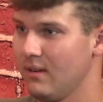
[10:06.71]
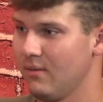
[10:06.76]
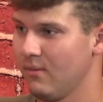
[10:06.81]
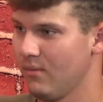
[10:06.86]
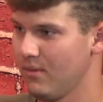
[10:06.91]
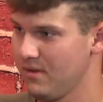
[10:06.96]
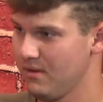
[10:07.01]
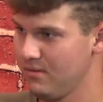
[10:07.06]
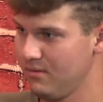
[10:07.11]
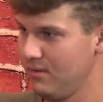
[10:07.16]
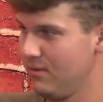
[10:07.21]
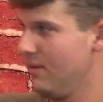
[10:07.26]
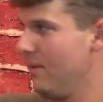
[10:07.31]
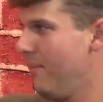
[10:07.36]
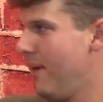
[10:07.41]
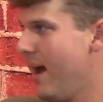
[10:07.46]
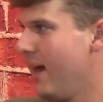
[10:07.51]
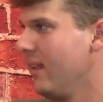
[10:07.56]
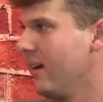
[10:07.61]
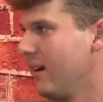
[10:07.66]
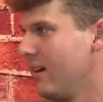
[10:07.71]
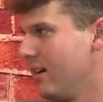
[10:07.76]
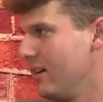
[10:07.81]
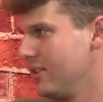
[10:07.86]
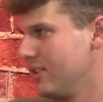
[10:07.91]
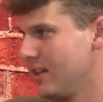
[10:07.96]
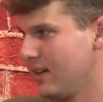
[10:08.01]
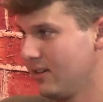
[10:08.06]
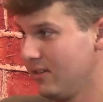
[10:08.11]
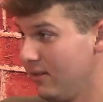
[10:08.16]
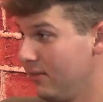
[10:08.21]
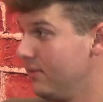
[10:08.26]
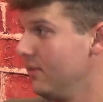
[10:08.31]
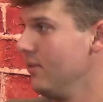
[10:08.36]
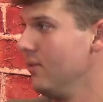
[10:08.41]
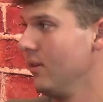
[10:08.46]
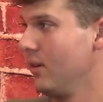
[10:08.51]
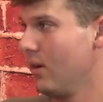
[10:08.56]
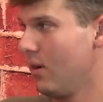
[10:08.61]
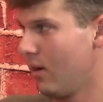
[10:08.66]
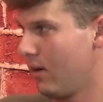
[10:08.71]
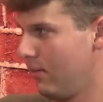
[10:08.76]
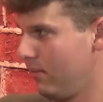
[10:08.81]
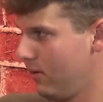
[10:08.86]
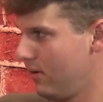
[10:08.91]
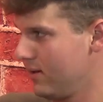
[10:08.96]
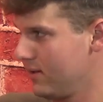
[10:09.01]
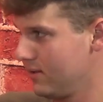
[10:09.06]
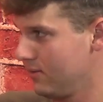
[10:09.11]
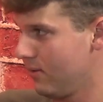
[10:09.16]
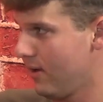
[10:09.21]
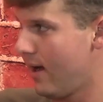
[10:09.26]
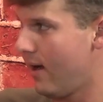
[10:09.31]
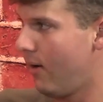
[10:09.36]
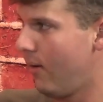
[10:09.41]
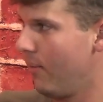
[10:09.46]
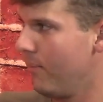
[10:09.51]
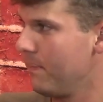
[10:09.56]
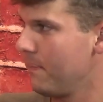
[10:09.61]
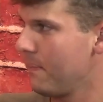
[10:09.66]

when you do the pallet contract, you have to do the cardboard as well.